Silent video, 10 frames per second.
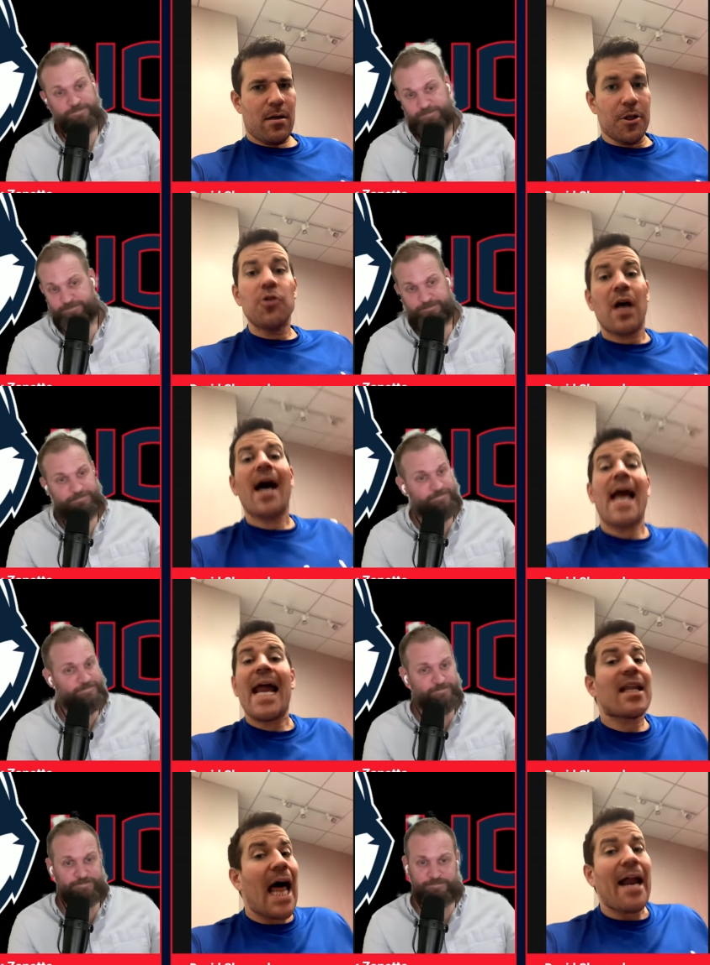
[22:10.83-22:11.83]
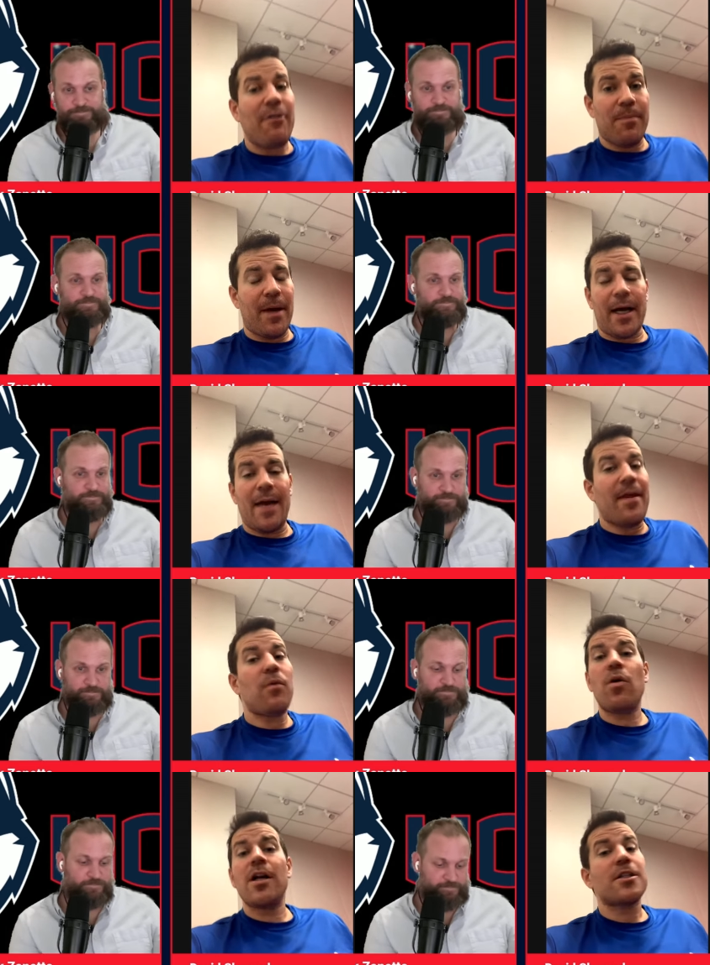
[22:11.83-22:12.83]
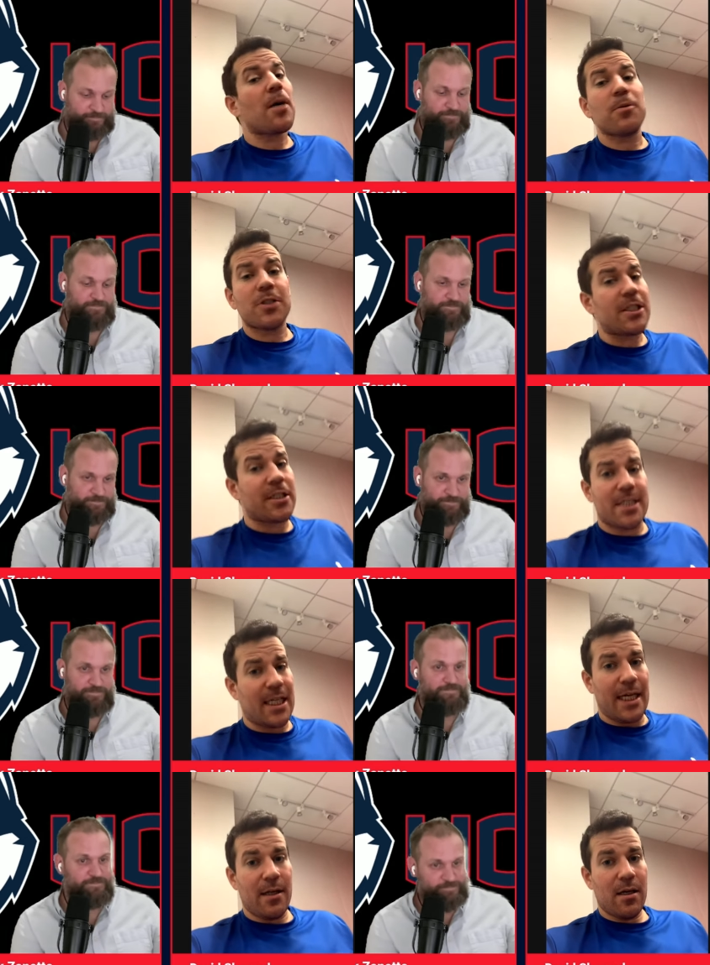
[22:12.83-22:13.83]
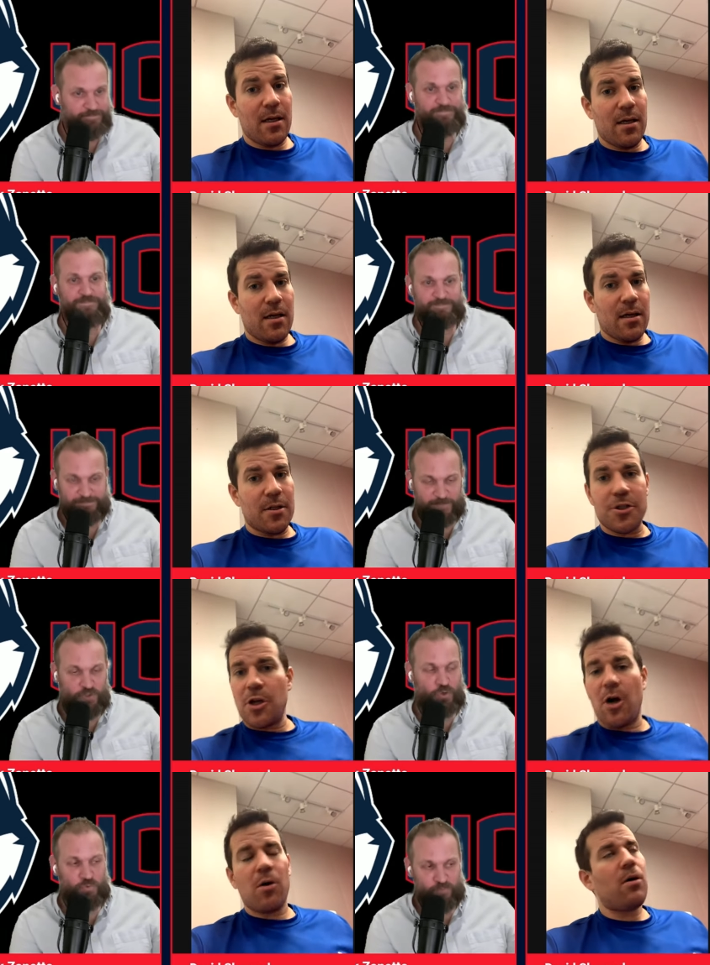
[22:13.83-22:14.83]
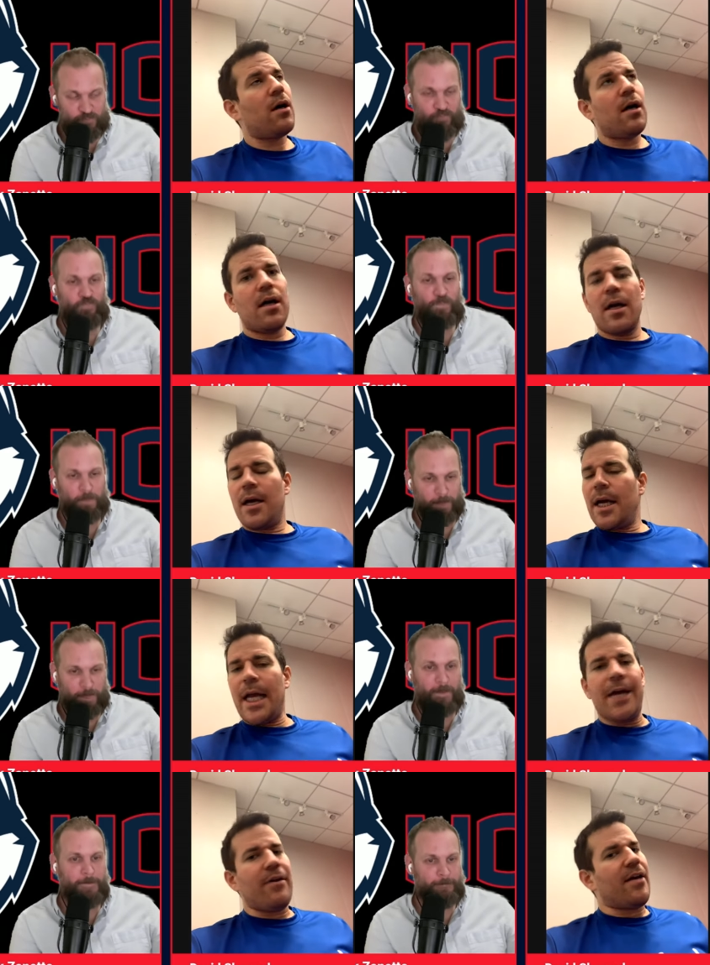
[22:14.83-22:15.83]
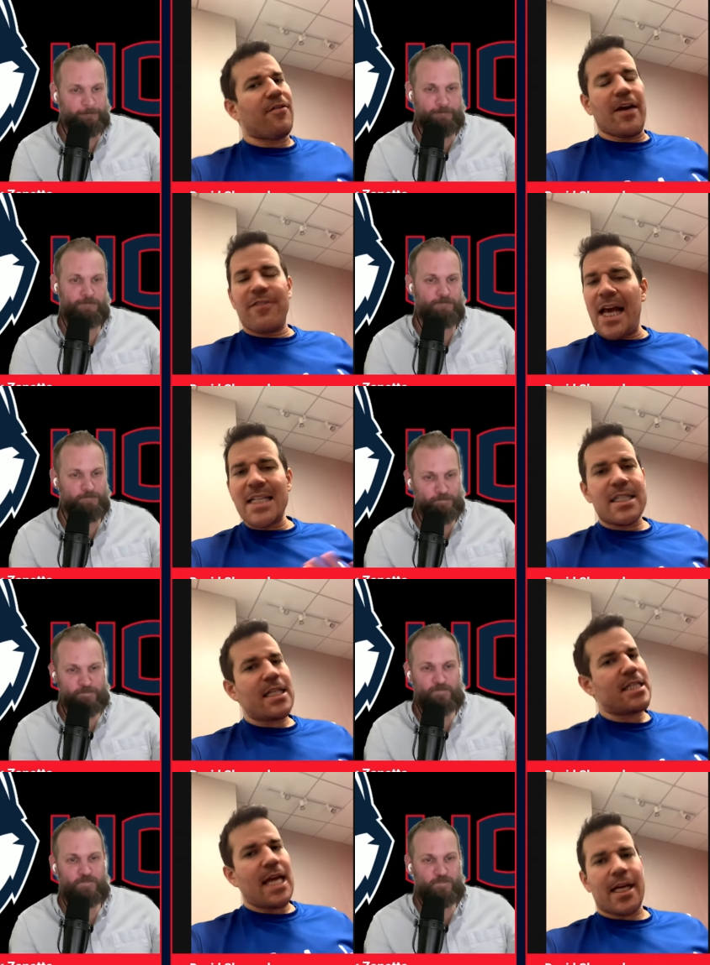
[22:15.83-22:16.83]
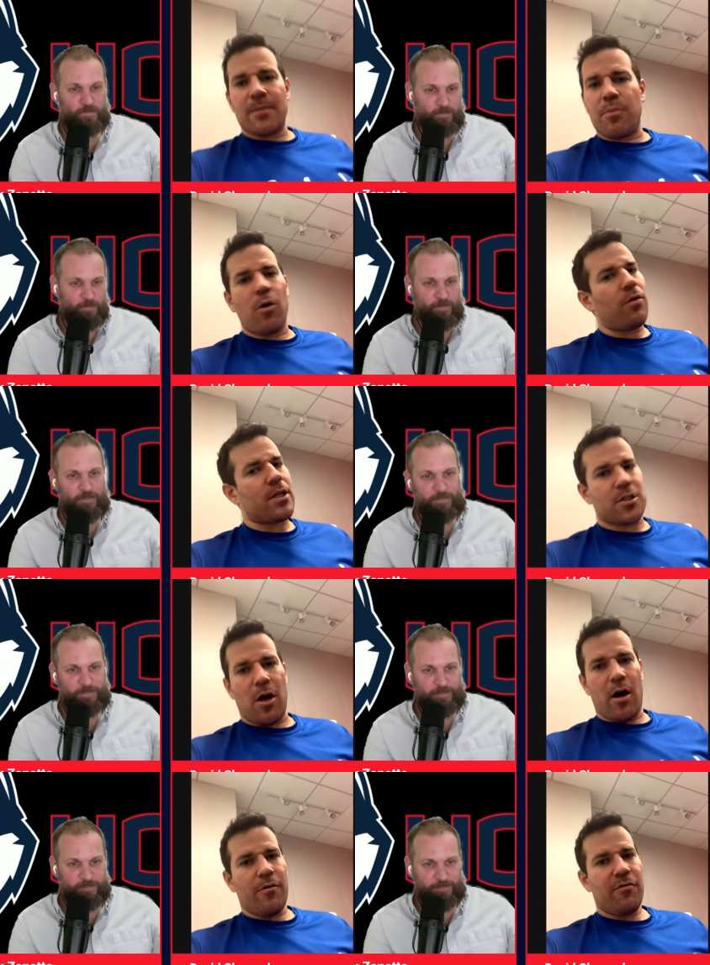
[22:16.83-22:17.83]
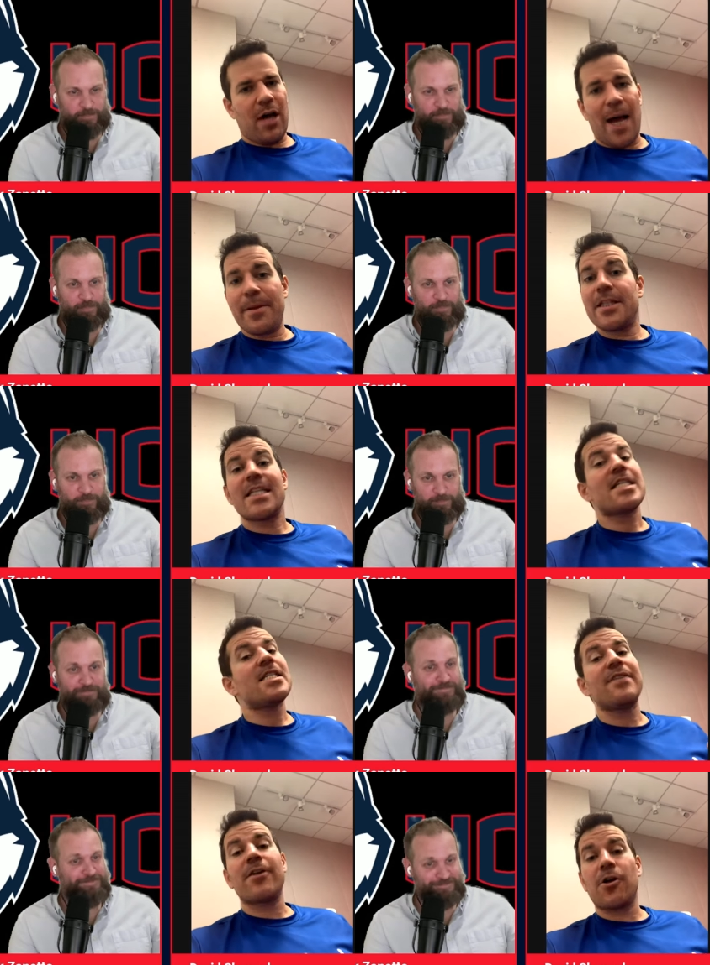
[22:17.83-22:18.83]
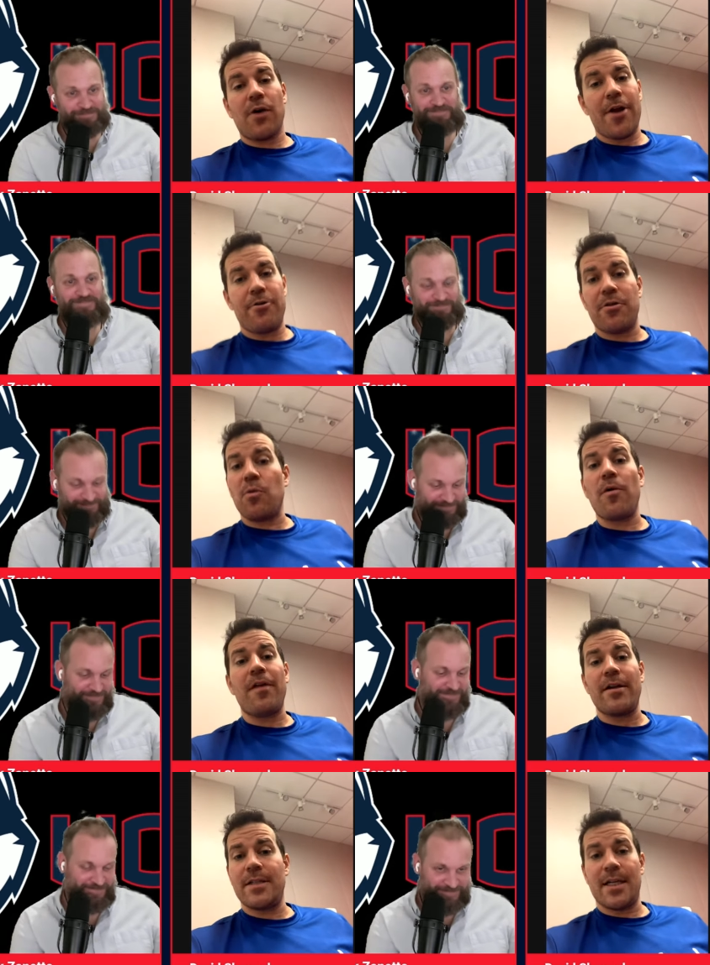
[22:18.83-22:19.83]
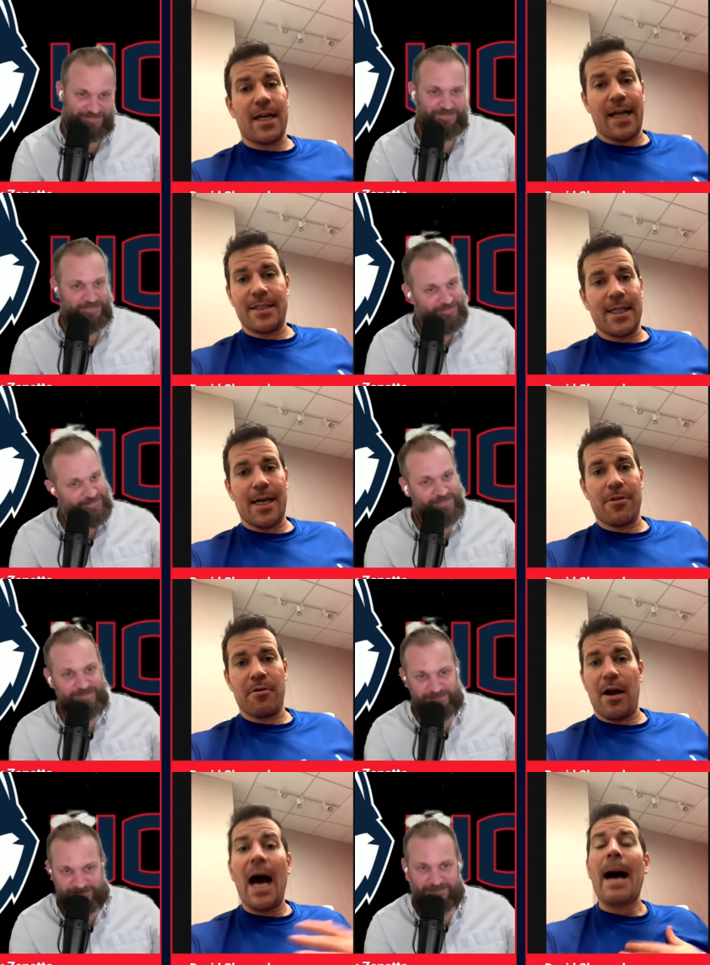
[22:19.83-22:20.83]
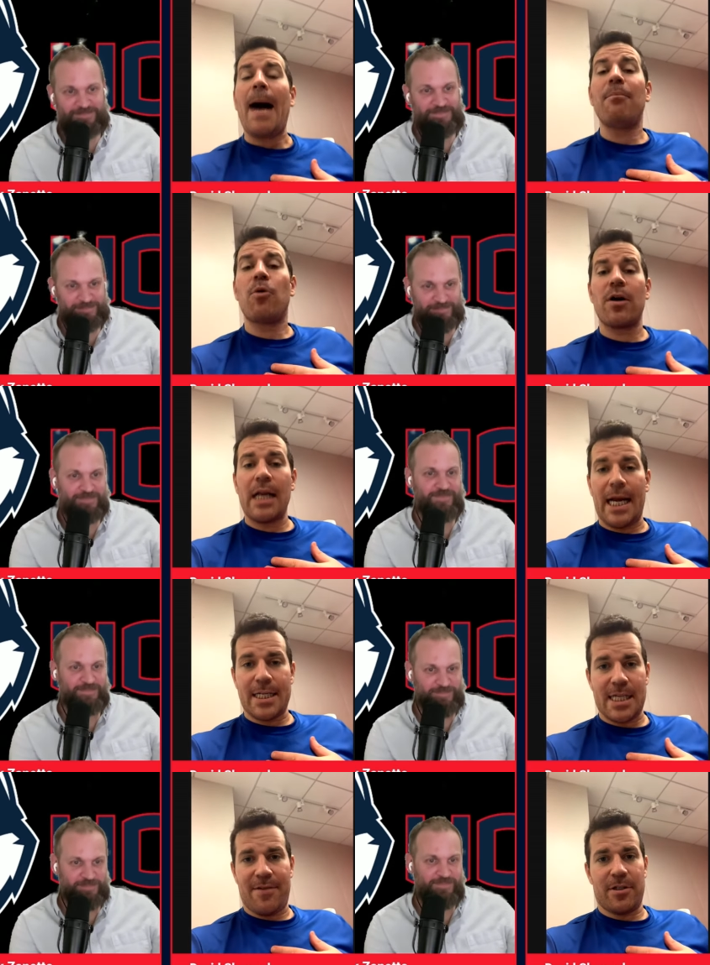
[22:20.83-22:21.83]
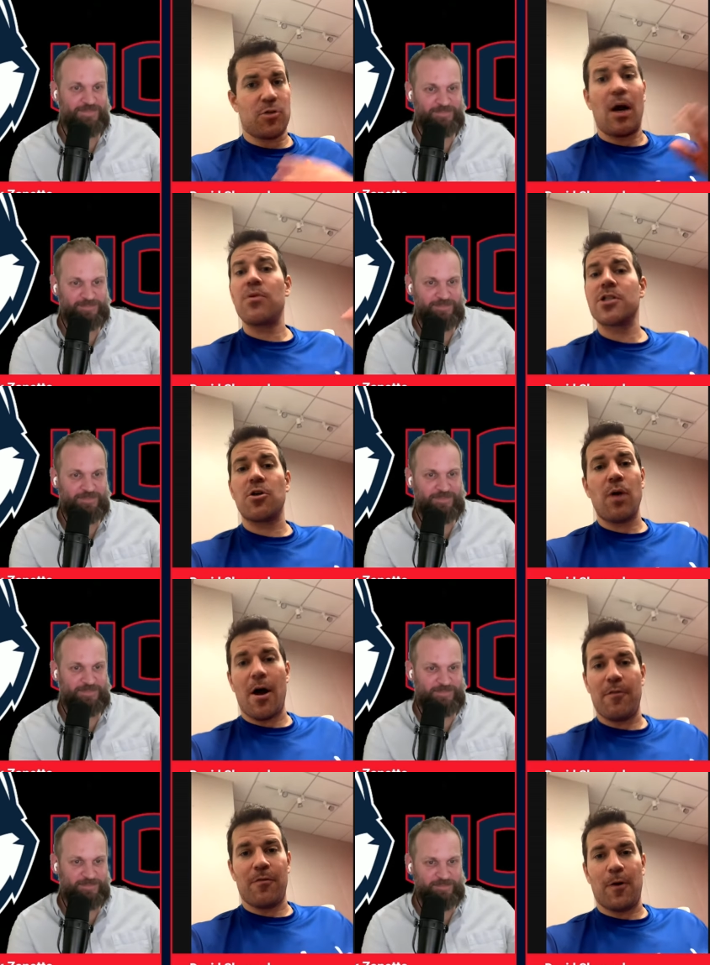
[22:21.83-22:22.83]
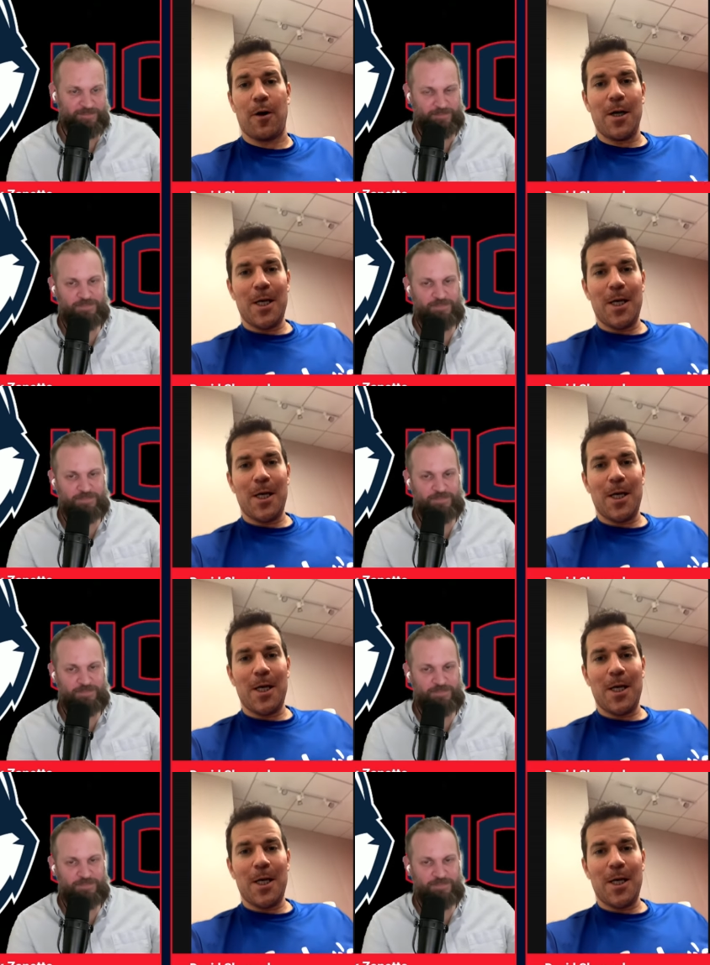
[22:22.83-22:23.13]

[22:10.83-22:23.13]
Speaker 1: UConn had a lottery pick, and they weren't a double-digit seed. So it's true. If, if if NC State can pull this off, I mean, this is even greater than what they did in 1983. Now, I'm born in 87, so I wasn't around for